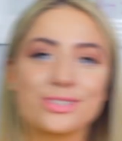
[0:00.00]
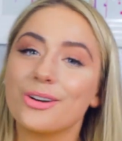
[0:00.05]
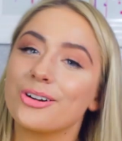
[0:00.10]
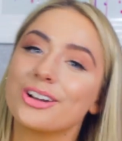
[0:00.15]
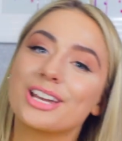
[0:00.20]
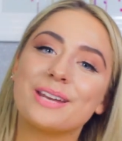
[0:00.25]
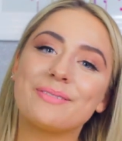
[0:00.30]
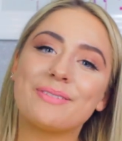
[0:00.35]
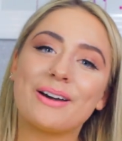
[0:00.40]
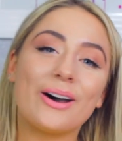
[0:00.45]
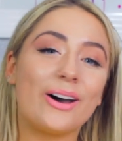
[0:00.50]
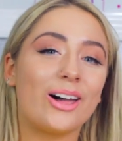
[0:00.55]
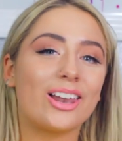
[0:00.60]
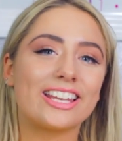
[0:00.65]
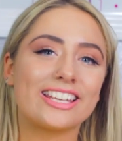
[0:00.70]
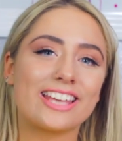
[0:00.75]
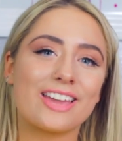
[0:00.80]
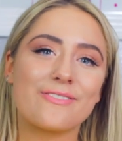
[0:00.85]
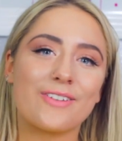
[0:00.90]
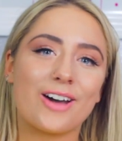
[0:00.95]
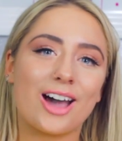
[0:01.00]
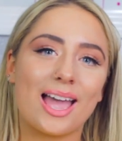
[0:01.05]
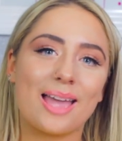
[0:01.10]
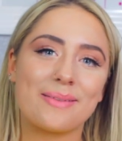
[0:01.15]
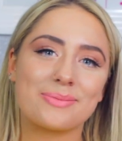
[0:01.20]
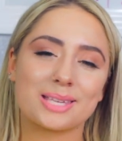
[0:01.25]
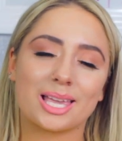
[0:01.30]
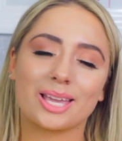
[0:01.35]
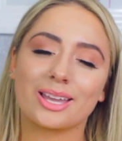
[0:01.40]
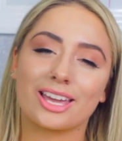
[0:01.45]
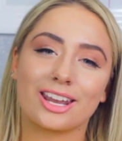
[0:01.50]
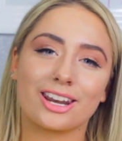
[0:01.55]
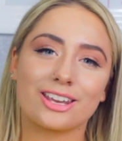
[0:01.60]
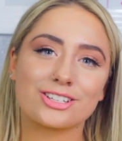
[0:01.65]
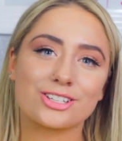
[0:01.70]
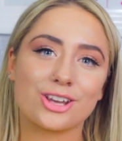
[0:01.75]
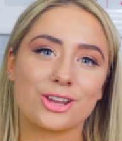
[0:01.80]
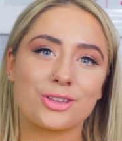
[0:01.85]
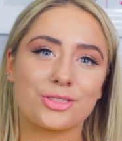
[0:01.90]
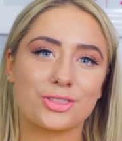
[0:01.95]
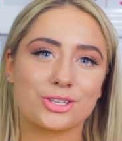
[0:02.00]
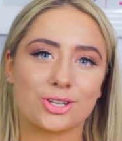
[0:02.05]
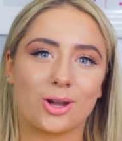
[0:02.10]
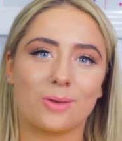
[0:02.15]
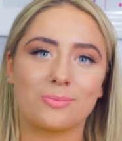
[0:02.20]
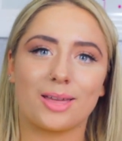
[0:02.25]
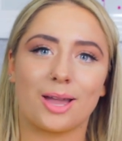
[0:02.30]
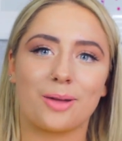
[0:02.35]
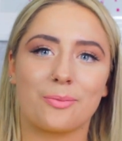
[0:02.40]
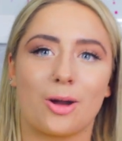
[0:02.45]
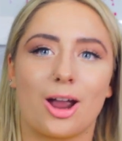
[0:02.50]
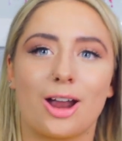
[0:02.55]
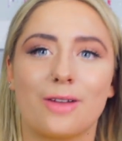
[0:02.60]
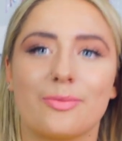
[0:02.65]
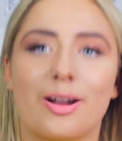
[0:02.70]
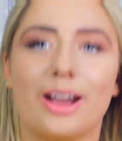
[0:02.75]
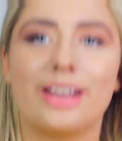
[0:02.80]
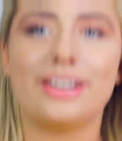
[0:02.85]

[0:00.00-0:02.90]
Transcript: Talking about holiday vibes, I'm gonna show you the top that I'm wearing